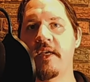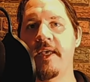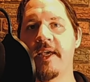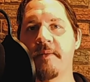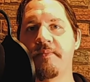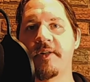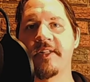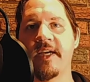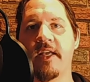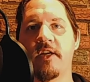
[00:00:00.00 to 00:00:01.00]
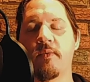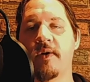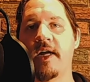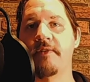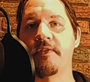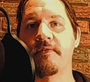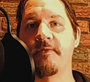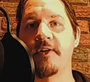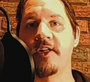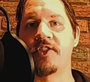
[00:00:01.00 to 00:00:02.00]
He can put together whatever
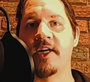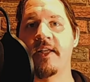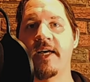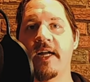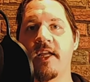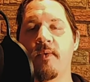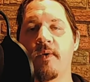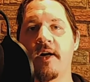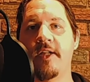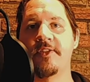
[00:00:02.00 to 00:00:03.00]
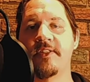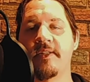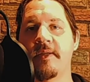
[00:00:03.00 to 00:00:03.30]
footage out of that he wants.